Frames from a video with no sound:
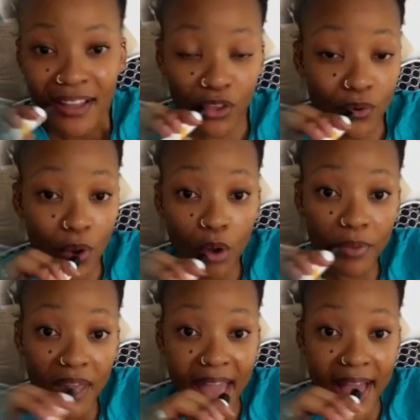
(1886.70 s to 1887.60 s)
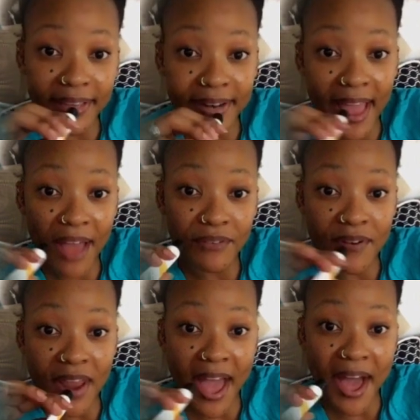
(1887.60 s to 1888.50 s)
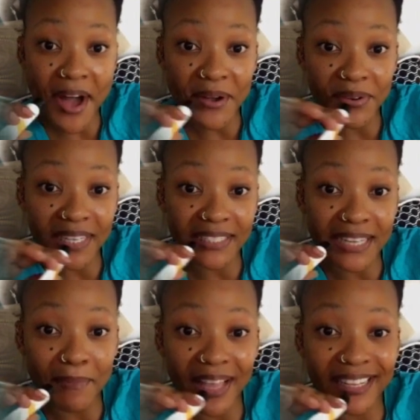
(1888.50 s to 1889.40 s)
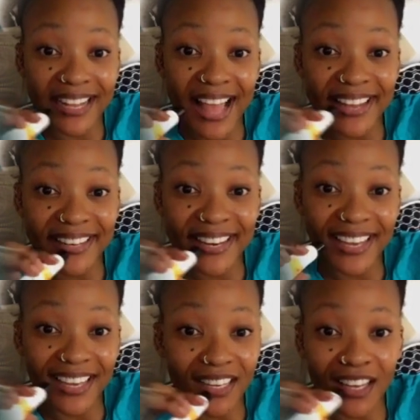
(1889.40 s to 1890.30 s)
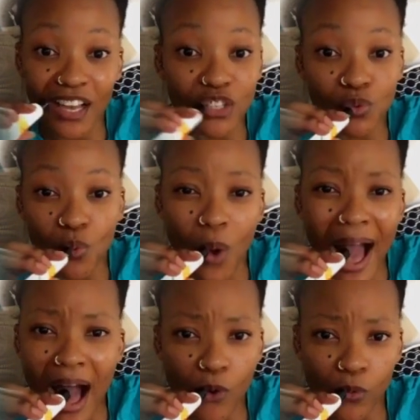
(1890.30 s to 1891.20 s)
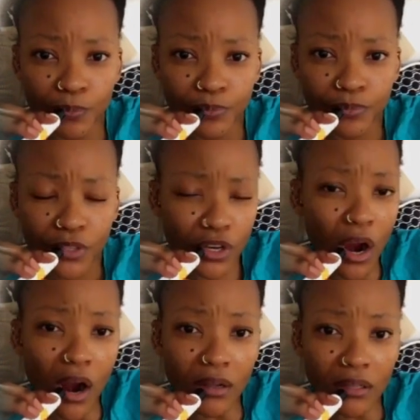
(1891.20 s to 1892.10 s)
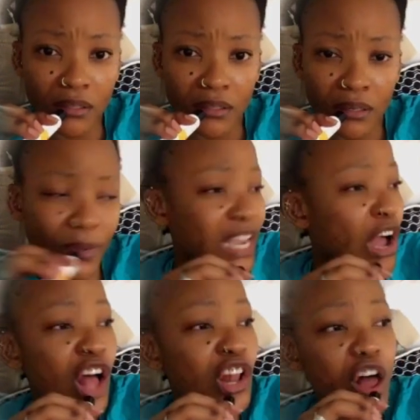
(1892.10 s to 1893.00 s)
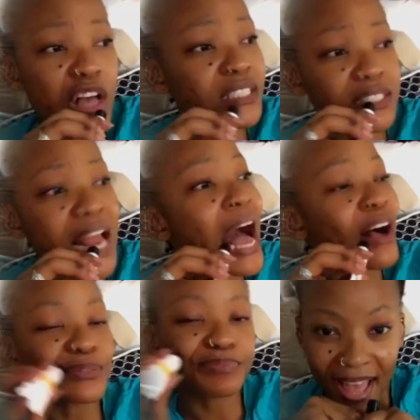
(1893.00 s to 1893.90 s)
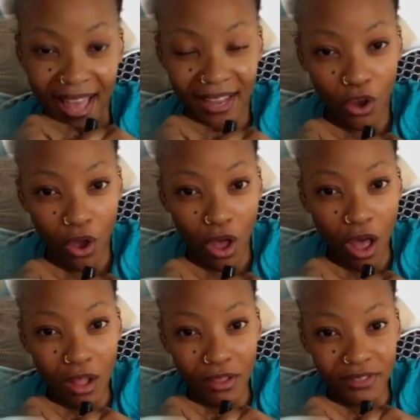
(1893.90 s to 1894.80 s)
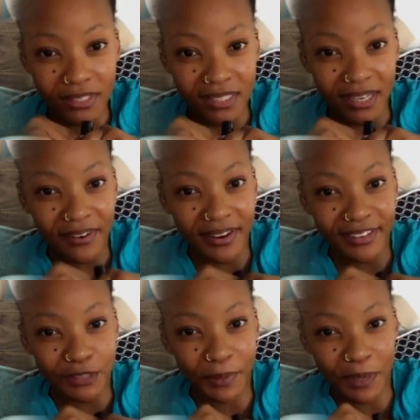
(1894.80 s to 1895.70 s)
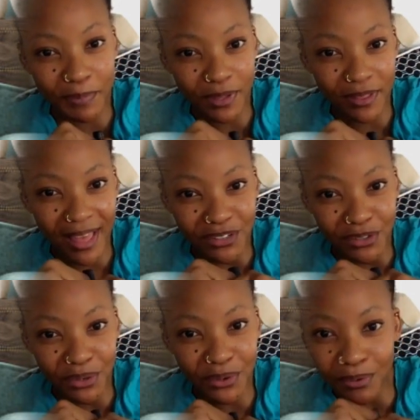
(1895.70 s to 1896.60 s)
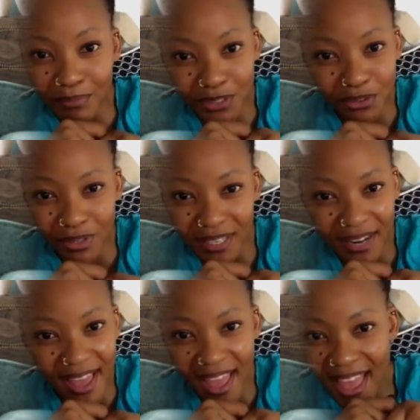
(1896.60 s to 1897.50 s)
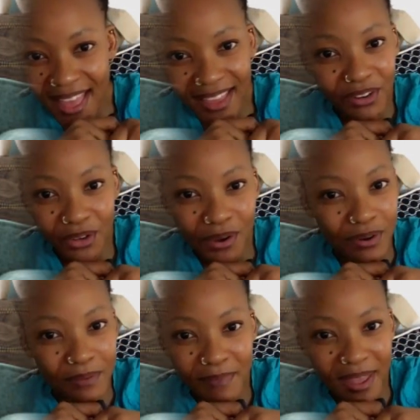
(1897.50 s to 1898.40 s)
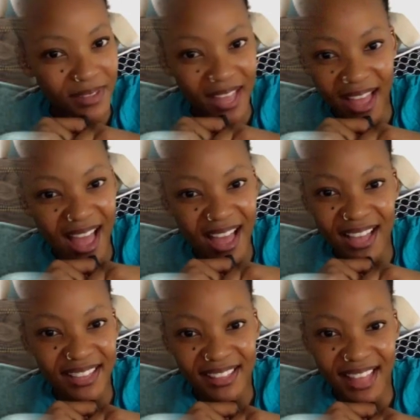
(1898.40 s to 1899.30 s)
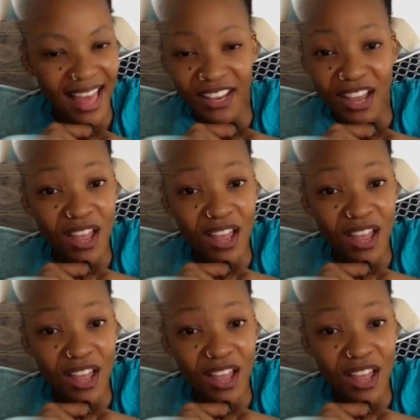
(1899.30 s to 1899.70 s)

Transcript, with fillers: You gonna be hanging out now, Lesabatlani, cause wow, girl, we are lost now. And all the serious people that you mistreated, you remember that you